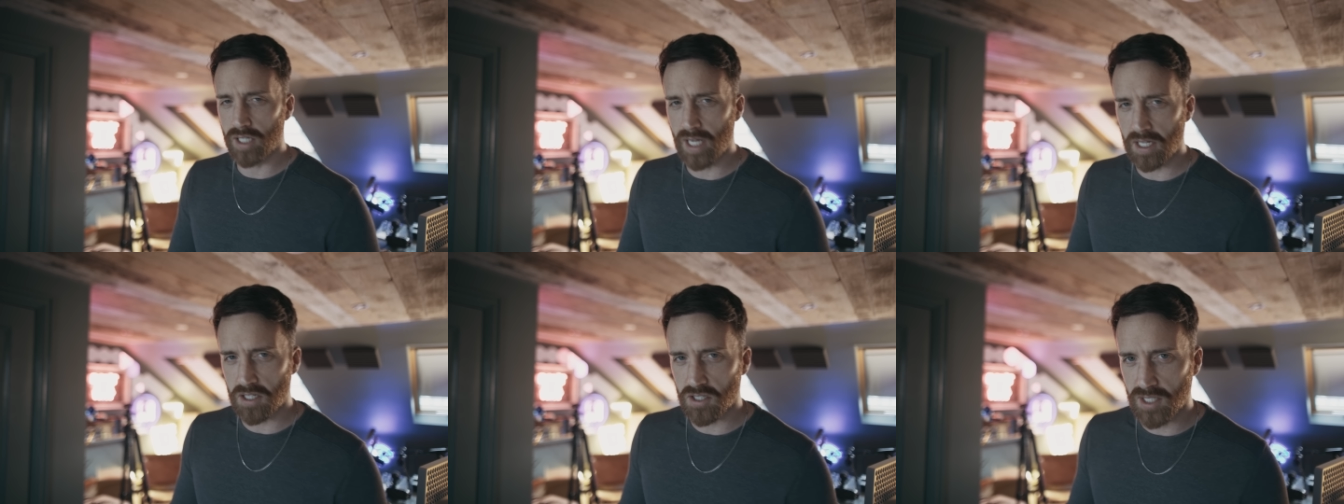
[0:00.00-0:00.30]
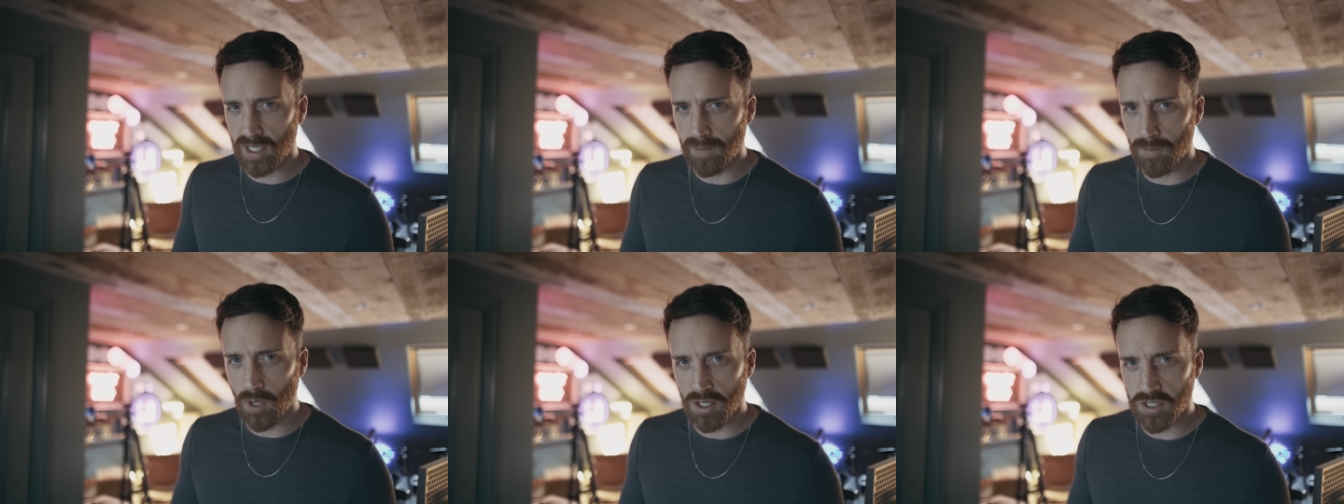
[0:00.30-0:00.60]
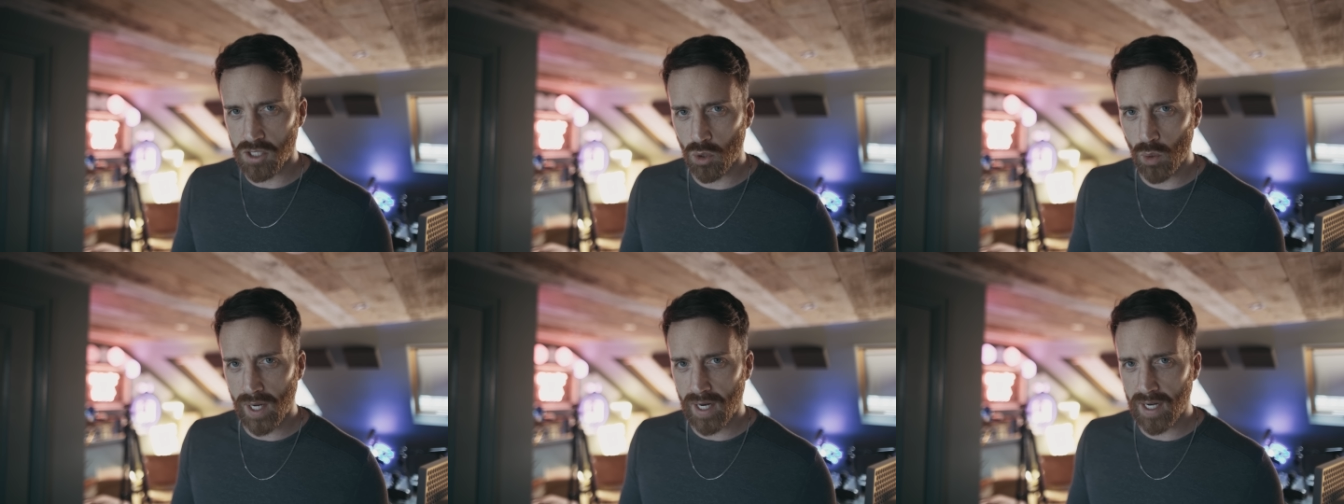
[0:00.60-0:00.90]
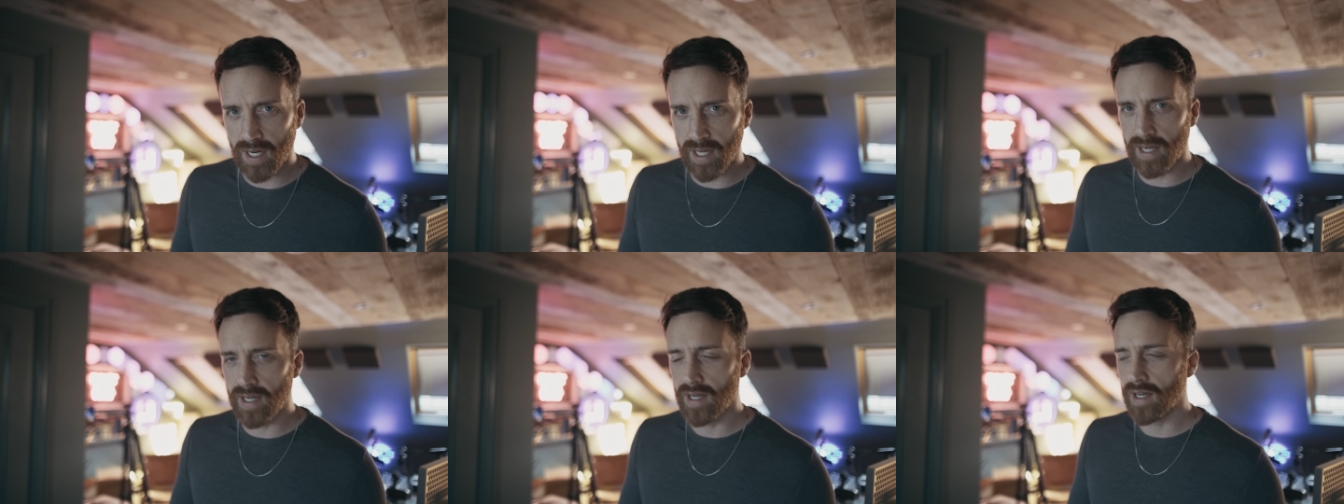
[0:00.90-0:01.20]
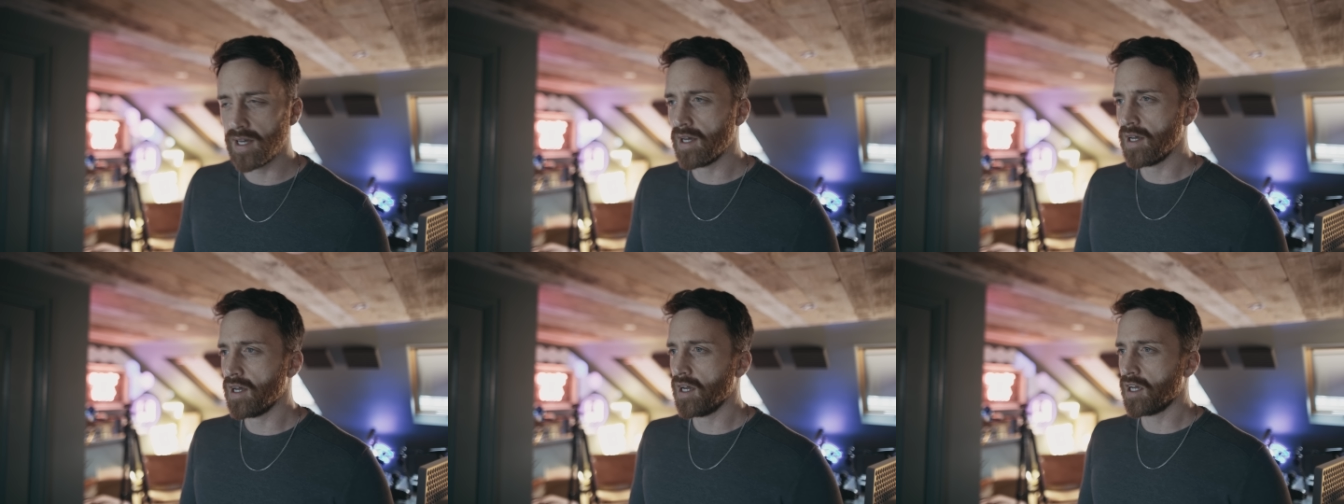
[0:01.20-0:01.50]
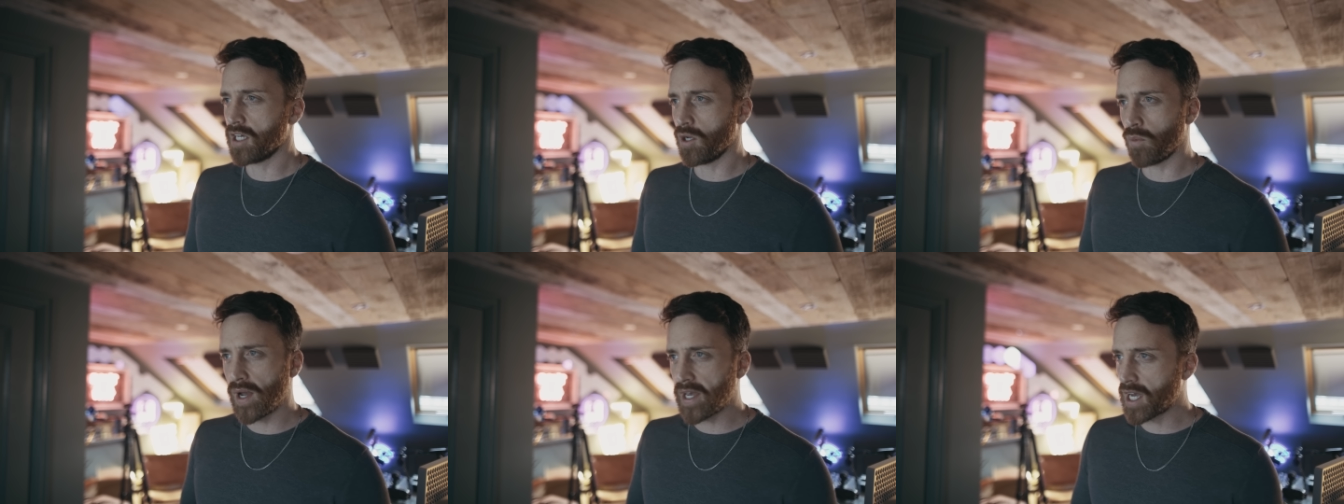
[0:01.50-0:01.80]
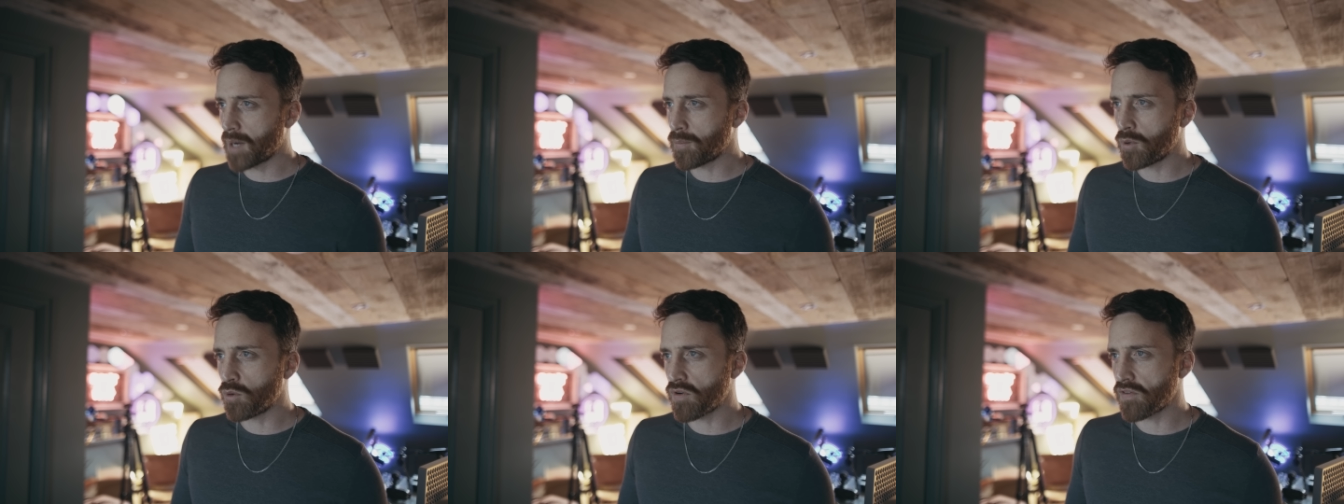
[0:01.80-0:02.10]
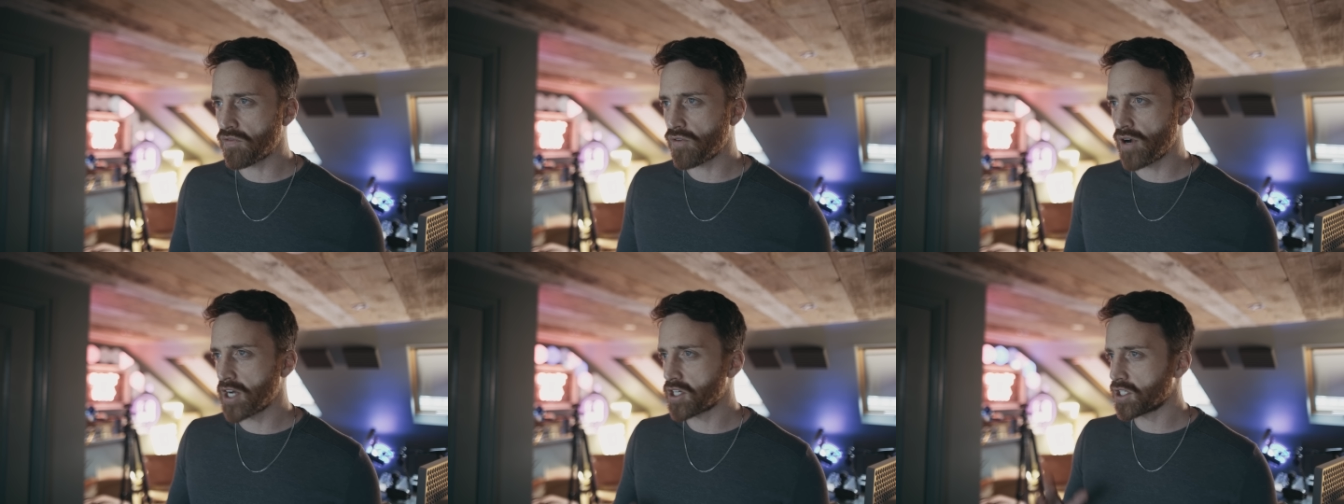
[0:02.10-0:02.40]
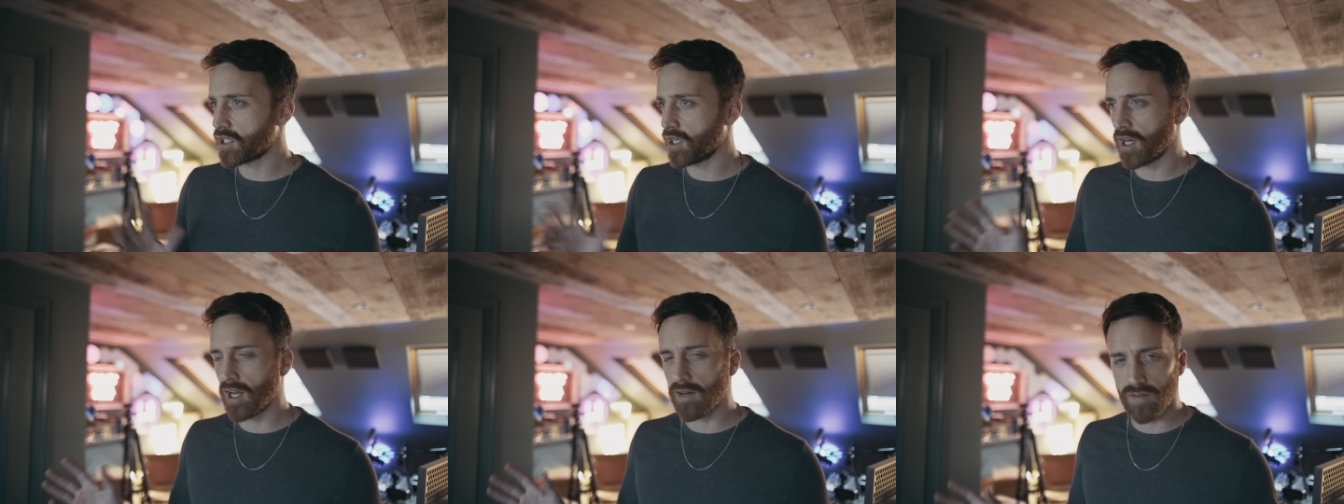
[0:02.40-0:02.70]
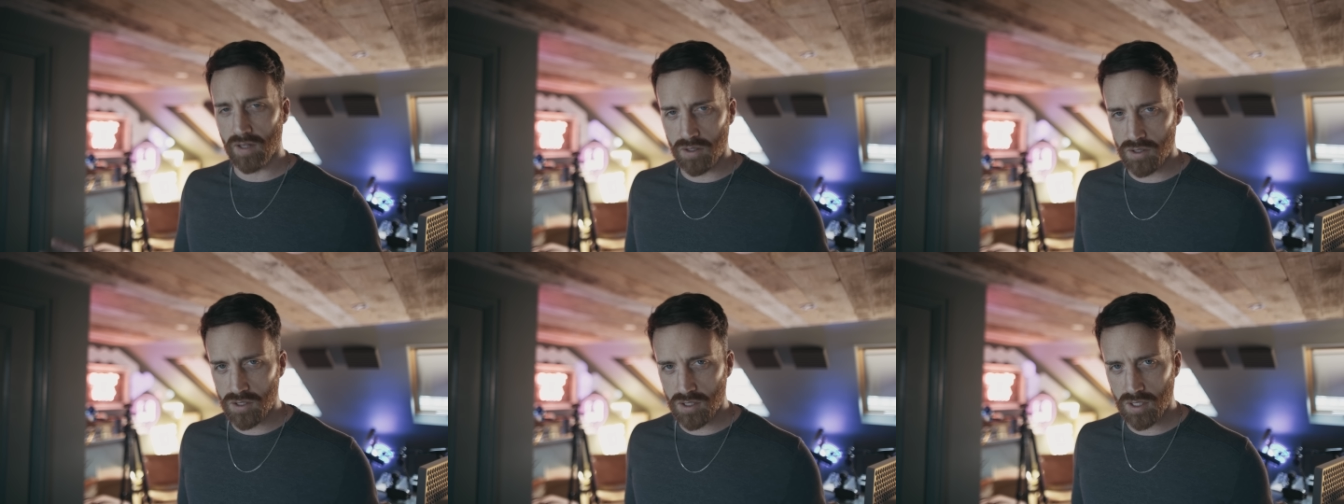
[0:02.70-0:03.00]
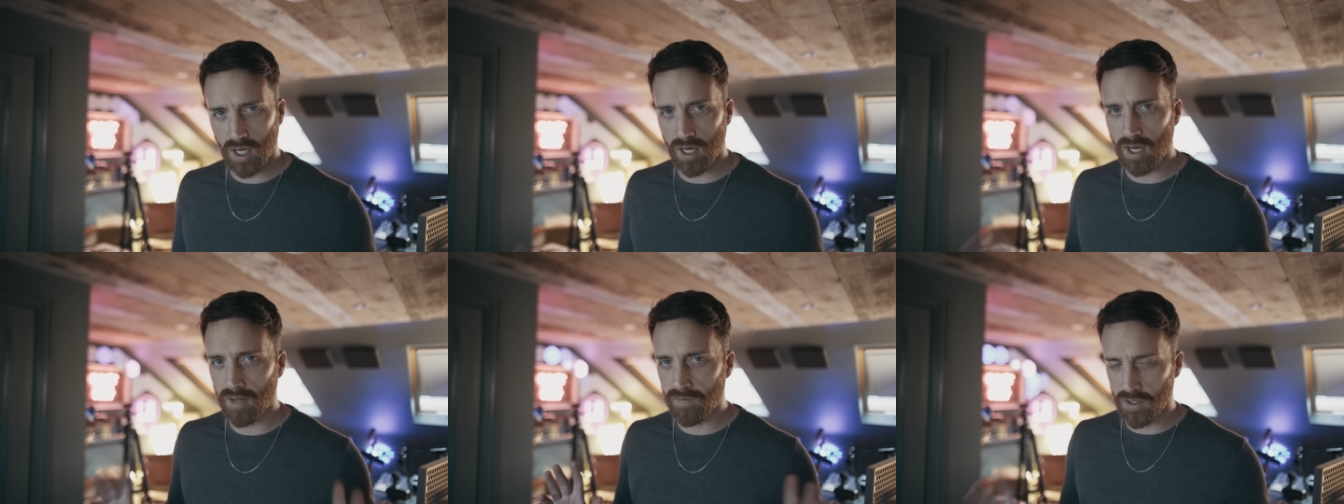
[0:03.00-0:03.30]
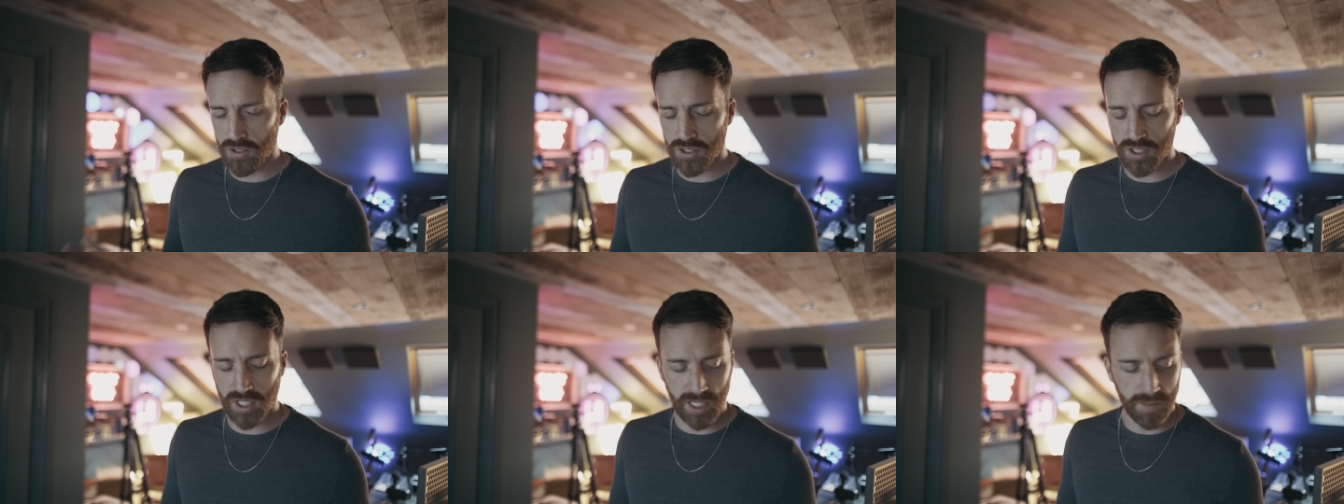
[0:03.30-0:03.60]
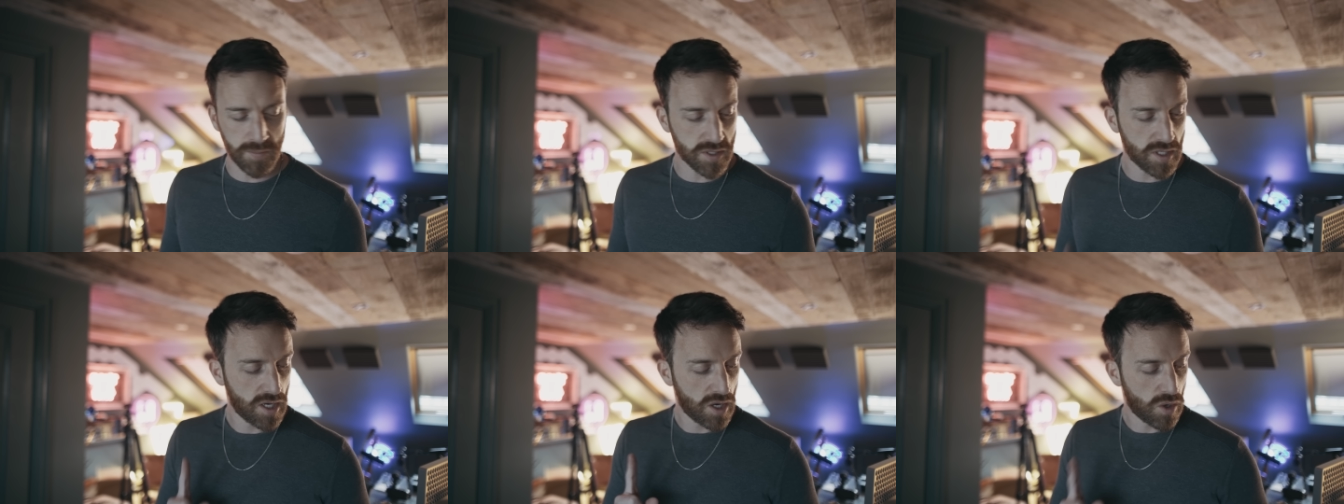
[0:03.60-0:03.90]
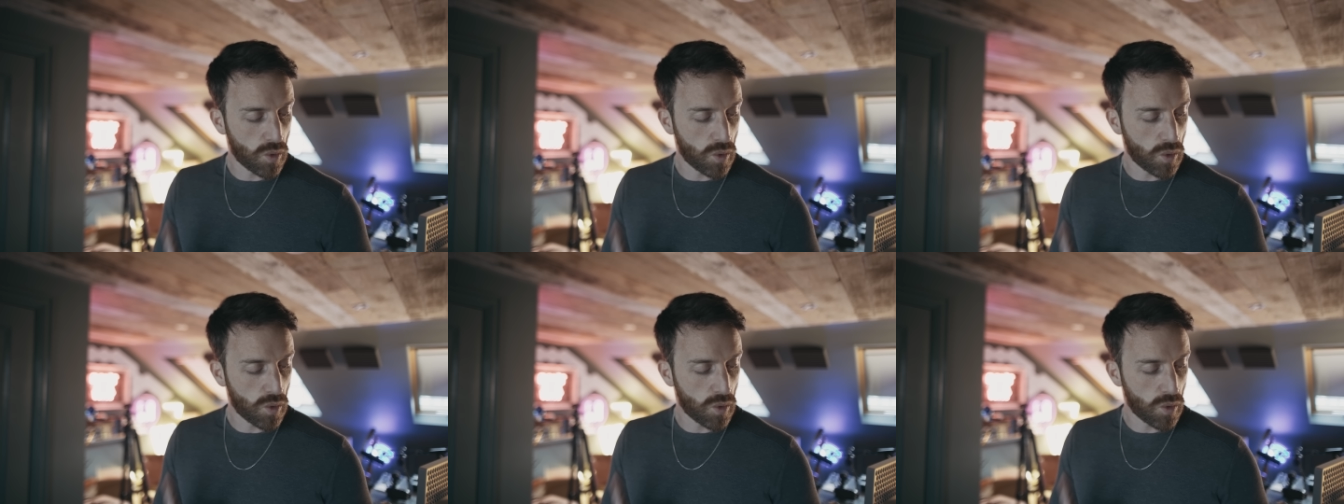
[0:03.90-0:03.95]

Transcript: get to sleep nice and quickly. You wake up all refreshed. I love those. I love those sleeps.